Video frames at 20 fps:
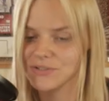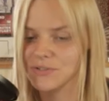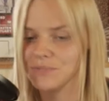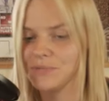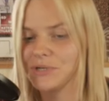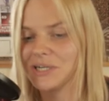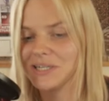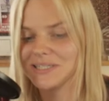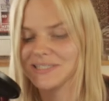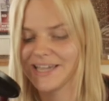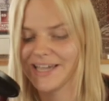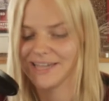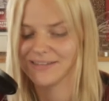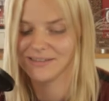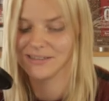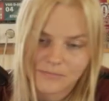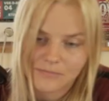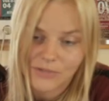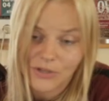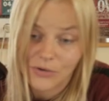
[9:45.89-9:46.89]
super
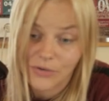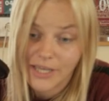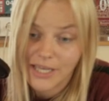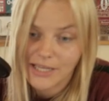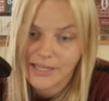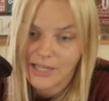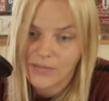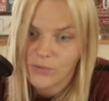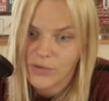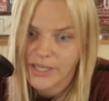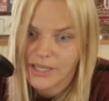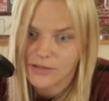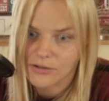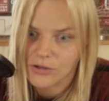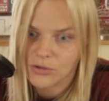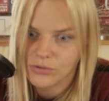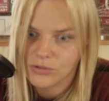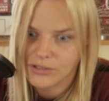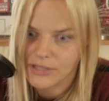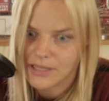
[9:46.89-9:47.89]
exciting. Okay, then we can
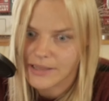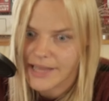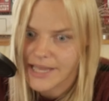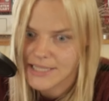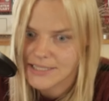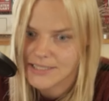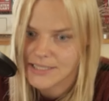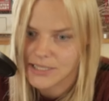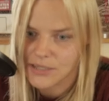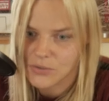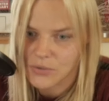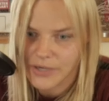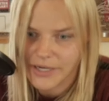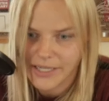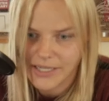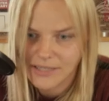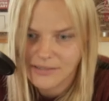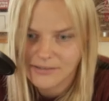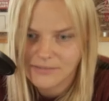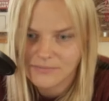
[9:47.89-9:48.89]
go to the last deck,
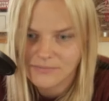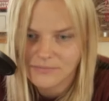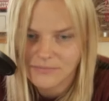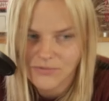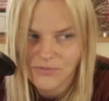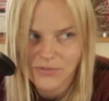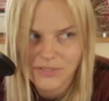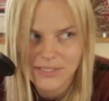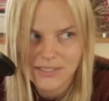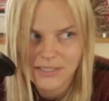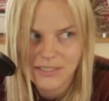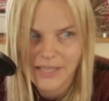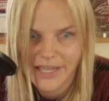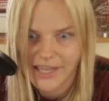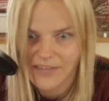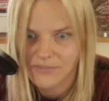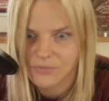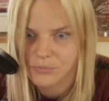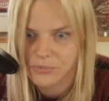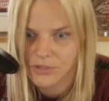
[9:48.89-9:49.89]
right? We still
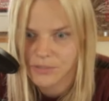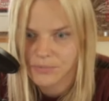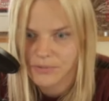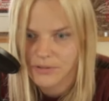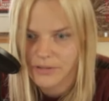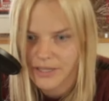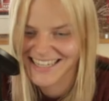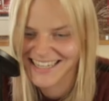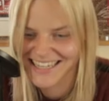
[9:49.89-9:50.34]
have purple.